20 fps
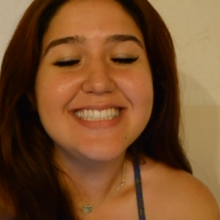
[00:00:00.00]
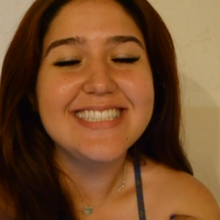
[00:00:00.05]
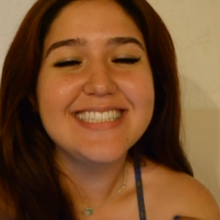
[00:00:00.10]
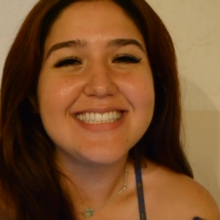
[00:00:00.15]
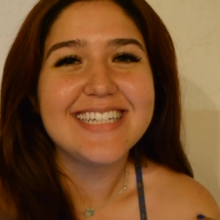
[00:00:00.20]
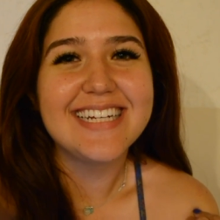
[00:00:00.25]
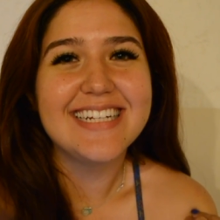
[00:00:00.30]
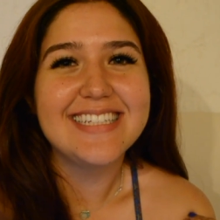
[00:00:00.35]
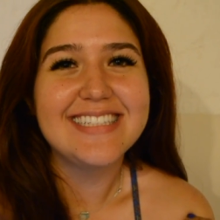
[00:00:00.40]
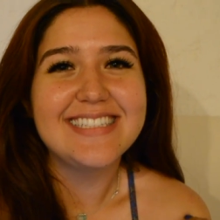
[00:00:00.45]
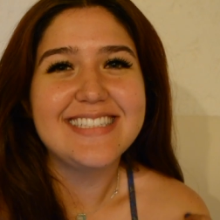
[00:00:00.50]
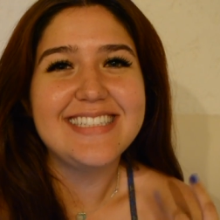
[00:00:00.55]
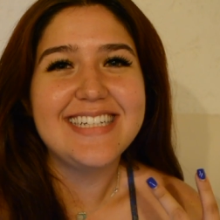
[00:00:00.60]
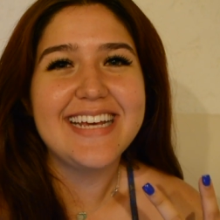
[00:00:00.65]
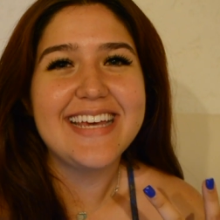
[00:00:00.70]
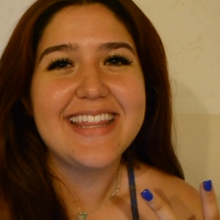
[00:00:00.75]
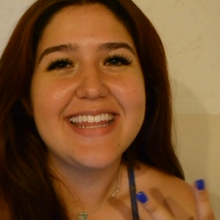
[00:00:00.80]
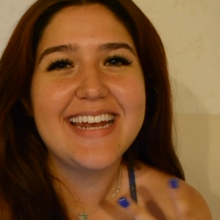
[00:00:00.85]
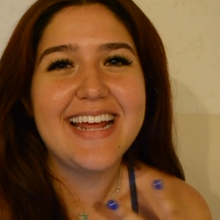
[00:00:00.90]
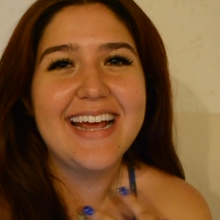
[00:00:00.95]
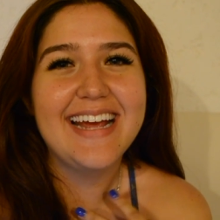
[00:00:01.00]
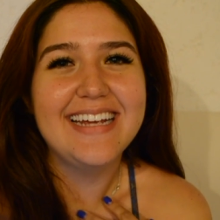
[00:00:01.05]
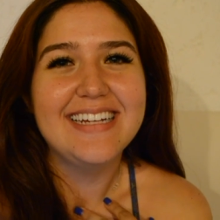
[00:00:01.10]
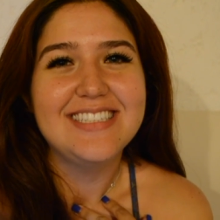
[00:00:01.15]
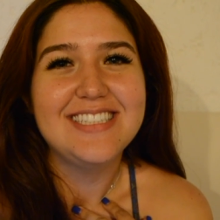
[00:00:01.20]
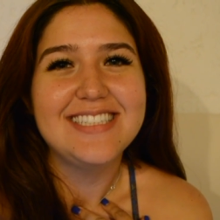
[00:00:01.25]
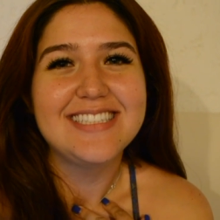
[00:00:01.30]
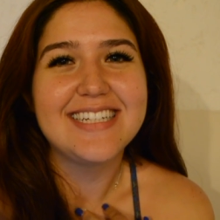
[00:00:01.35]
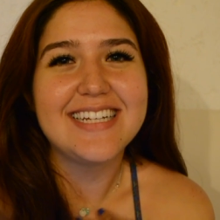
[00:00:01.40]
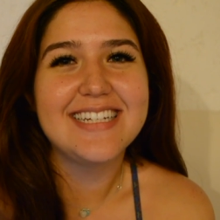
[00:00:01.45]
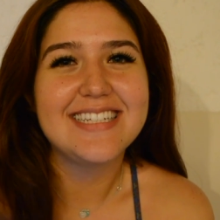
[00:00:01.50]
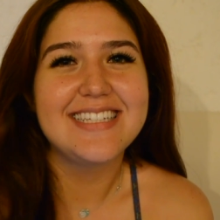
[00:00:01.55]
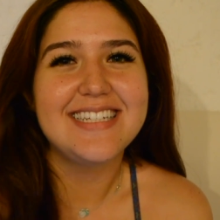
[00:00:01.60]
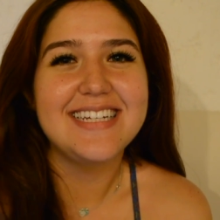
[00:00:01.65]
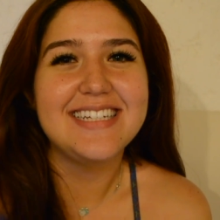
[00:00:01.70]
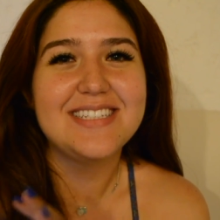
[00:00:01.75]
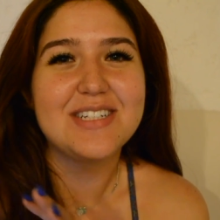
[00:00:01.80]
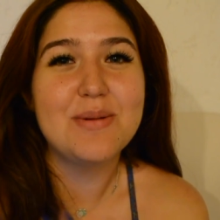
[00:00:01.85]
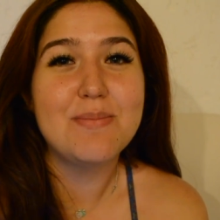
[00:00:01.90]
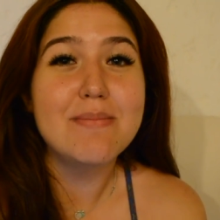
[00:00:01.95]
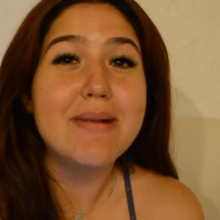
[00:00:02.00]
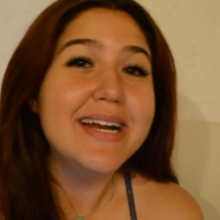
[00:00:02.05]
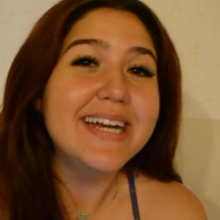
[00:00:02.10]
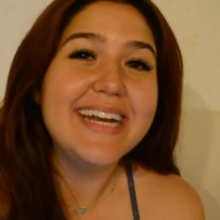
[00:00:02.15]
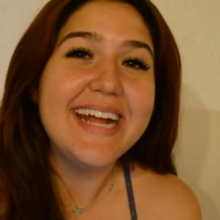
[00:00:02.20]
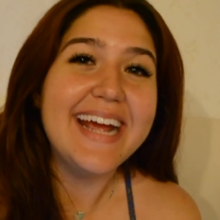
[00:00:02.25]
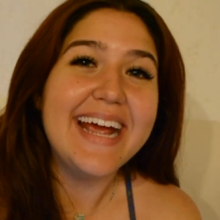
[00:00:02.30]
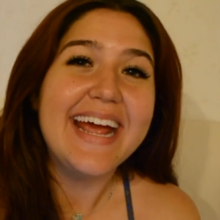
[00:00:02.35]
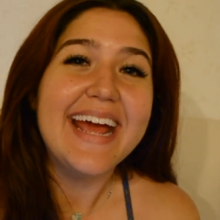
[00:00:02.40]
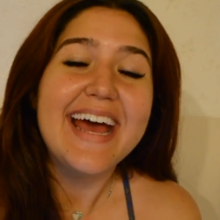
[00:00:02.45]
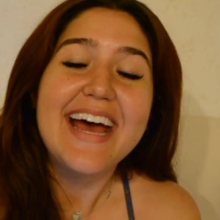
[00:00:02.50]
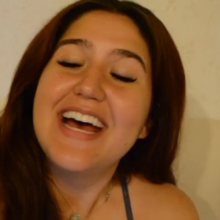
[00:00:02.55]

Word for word: she's gonna stay the night. She's gonna stay till Monday.